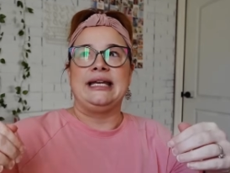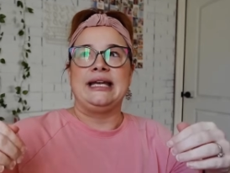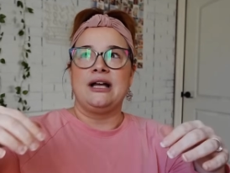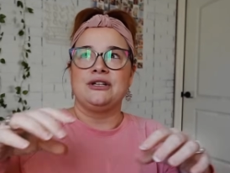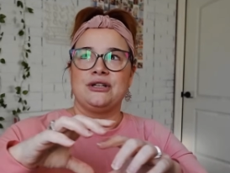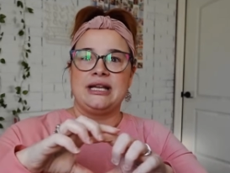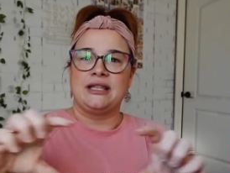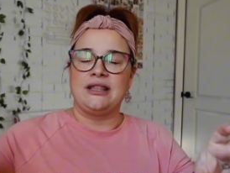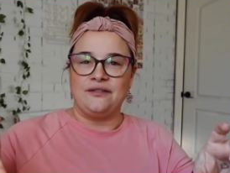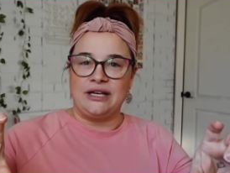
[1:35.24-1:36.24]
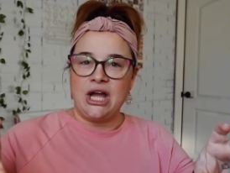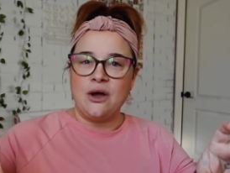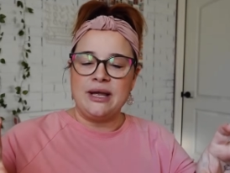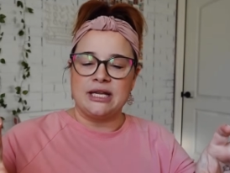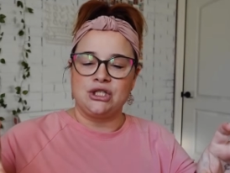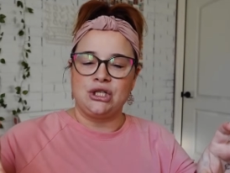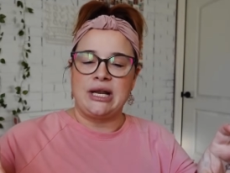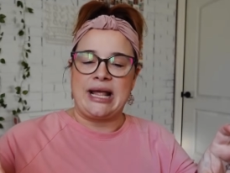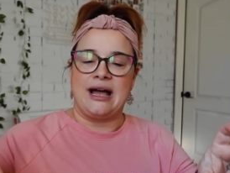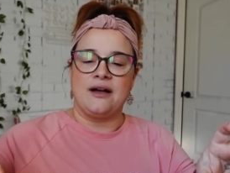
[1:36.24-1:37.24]
a link underneath the video. It
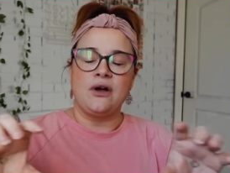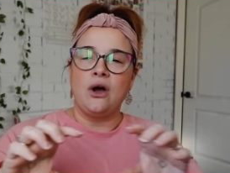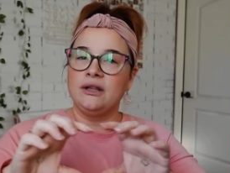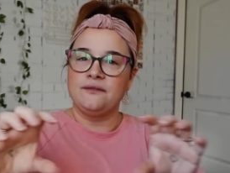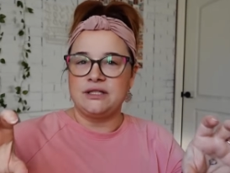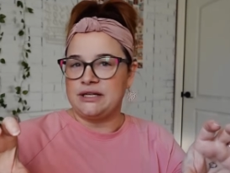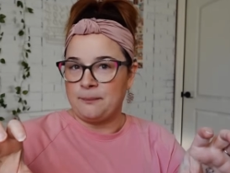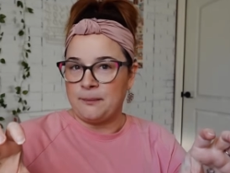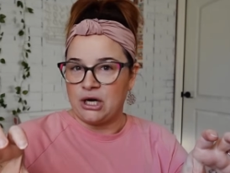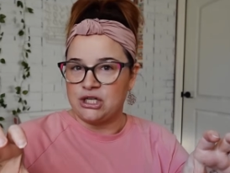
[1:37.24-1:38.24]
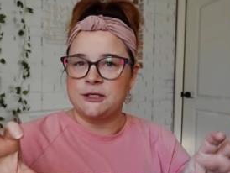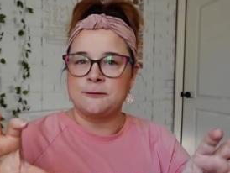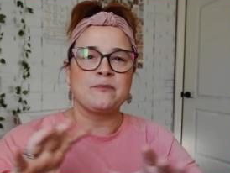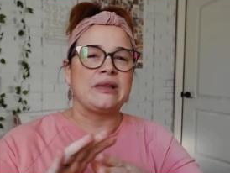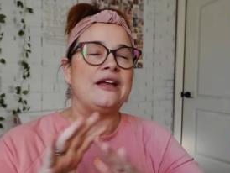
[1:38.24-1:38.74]
should have all of the different merch.